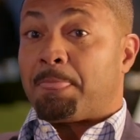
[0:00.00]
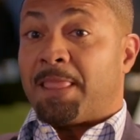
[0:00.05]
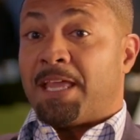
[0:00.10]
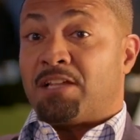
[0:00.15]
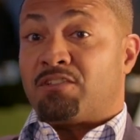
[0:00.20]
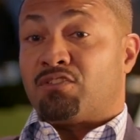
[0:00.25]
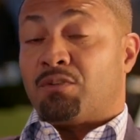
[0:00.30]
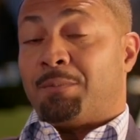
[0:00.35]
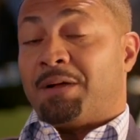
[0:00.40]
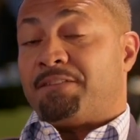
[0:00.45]

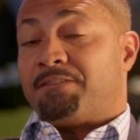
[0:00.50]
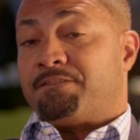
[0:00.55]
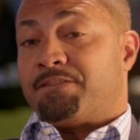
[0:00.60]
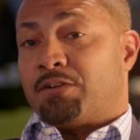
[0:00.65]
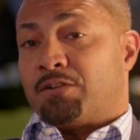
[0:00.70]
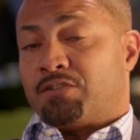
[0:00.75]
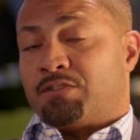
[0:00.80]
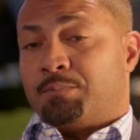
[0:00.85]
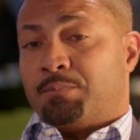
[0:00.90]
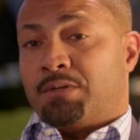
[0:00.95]
And so my
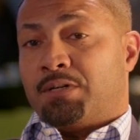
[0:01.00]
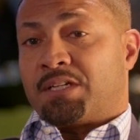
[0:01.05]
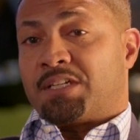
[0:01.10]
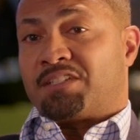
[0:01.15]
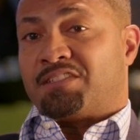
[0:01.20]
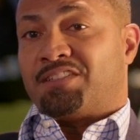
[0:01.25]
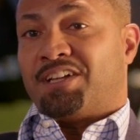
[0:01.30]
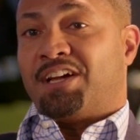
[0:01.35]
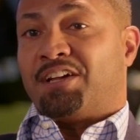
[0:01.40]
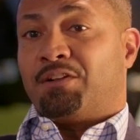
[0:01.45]
first book
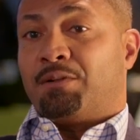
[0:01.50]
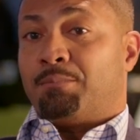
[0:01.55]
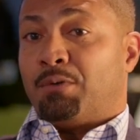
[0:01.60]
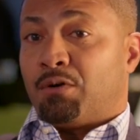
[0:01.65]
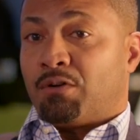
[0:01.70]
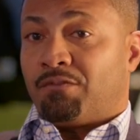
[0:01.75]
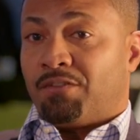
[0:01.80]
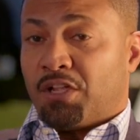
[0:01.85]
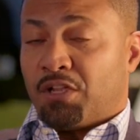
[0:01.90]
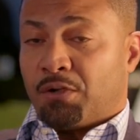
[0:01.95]
is titled
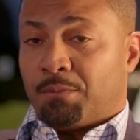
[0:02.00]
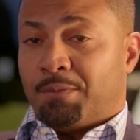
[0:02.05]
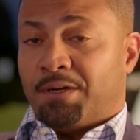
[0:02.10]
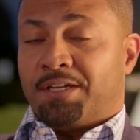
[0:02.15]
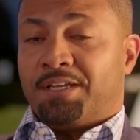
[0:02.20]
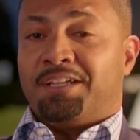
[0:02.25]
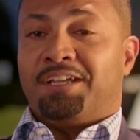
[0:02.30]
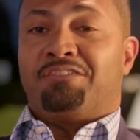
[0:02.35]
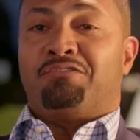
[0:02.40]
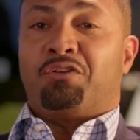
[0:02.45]
Motivate Your
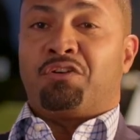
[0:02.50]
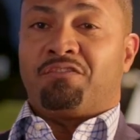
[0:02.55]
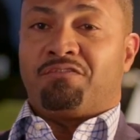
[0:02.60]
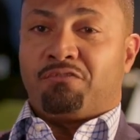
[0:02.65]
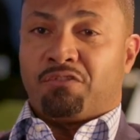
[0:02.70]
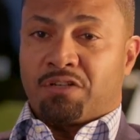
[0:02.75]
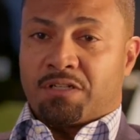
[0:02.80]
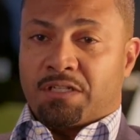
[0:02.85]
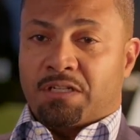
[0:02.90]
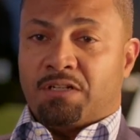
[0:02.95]
Money. I wrote it
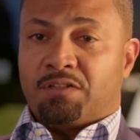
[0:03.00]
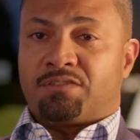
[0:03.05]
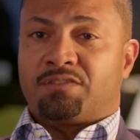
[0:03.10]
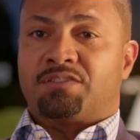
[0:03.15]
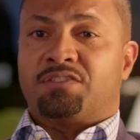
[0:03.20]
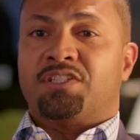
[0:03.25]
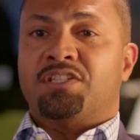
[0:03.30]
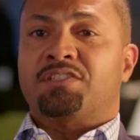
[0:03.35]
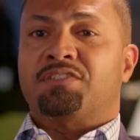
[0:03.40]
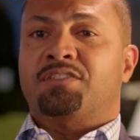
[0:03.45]
for
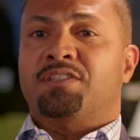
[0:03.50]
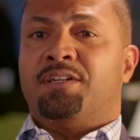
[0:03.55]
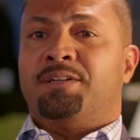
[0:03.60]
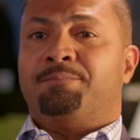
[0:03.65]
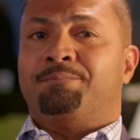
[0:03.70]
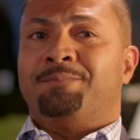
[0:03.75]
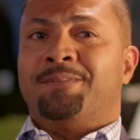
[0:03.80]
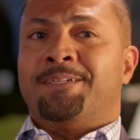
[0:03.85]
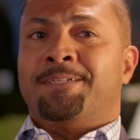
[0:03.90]
adults just to